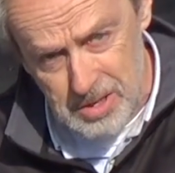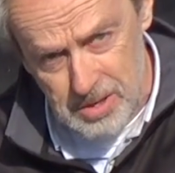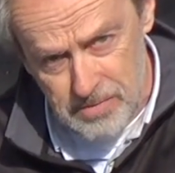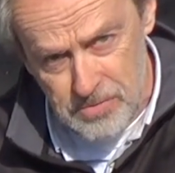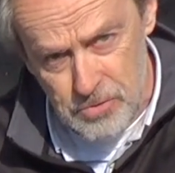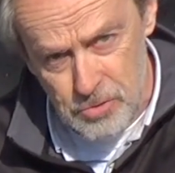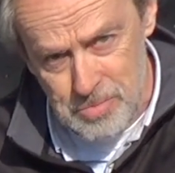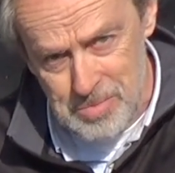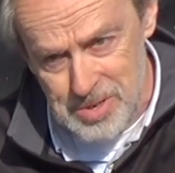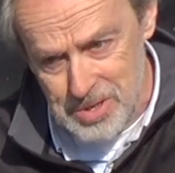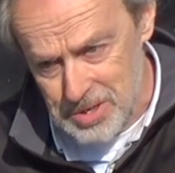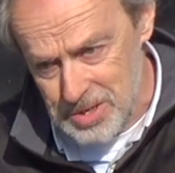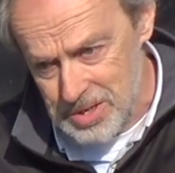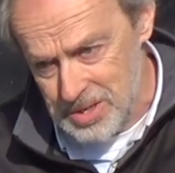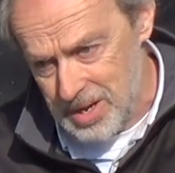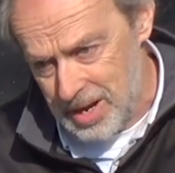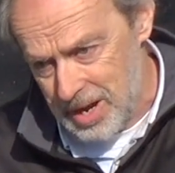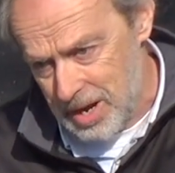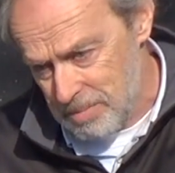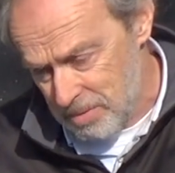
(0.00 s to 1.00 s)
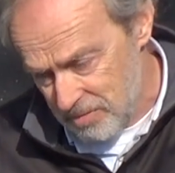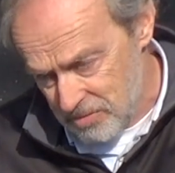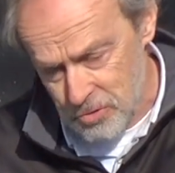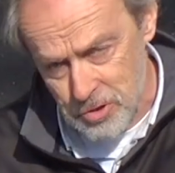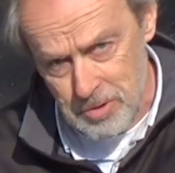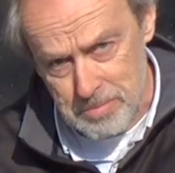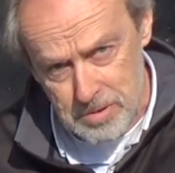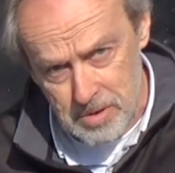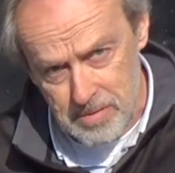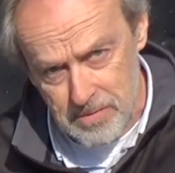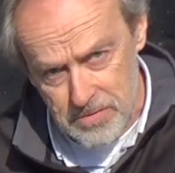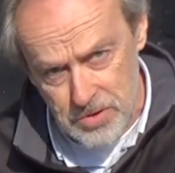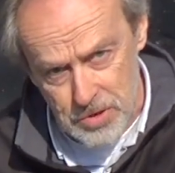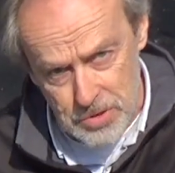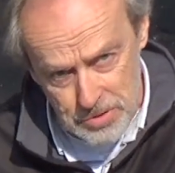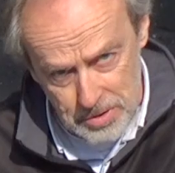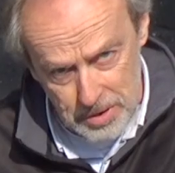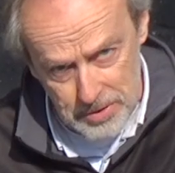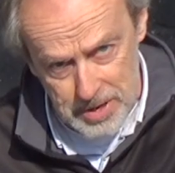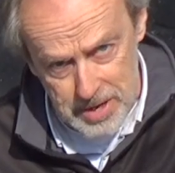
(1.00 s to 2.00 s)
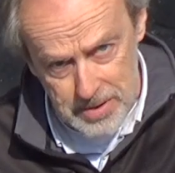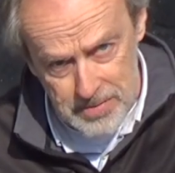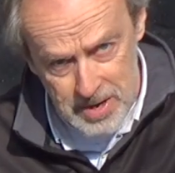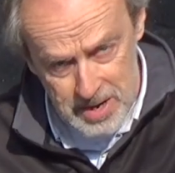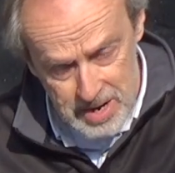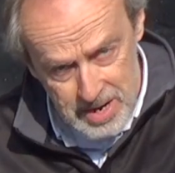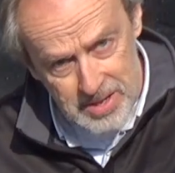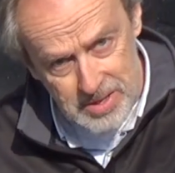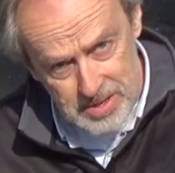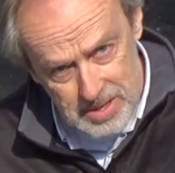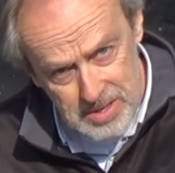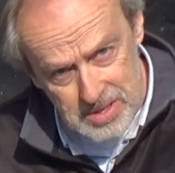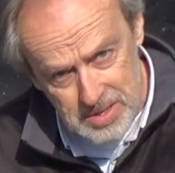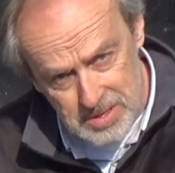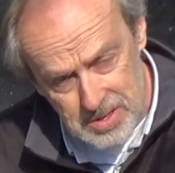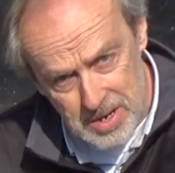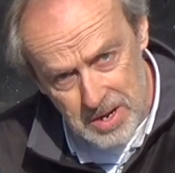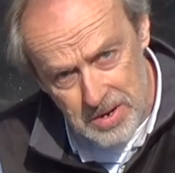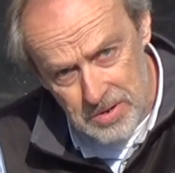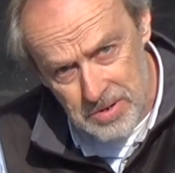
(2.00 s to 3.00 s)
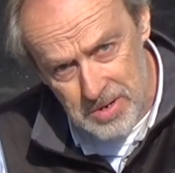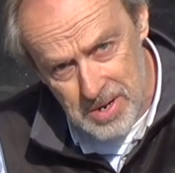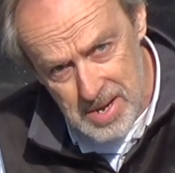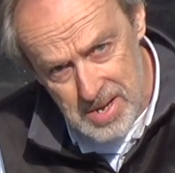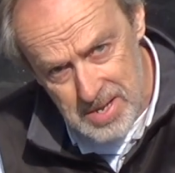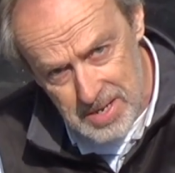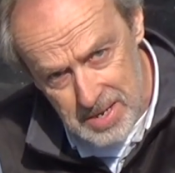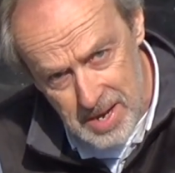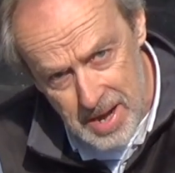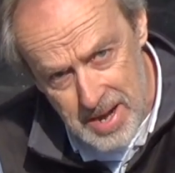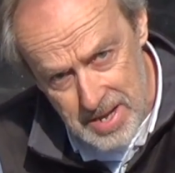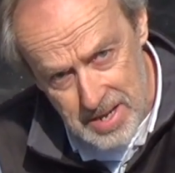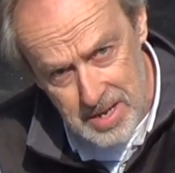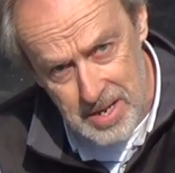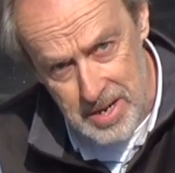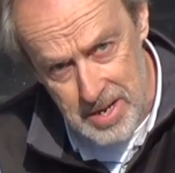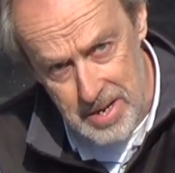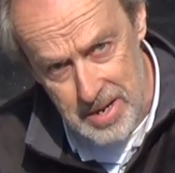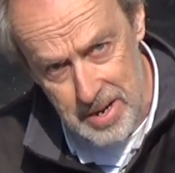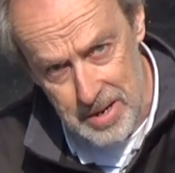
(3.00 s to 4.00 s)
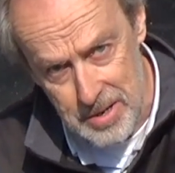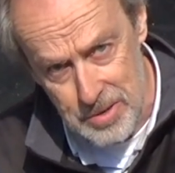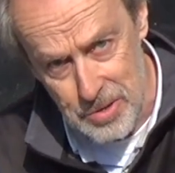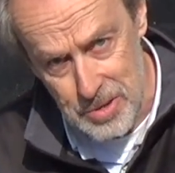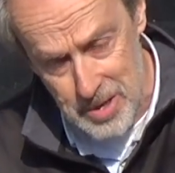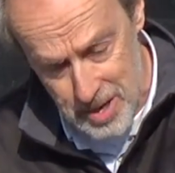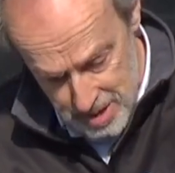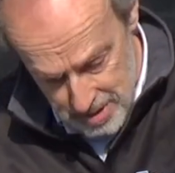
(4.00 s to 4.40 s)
its form, you see there, before you put fuel on it. This is 188 kilos,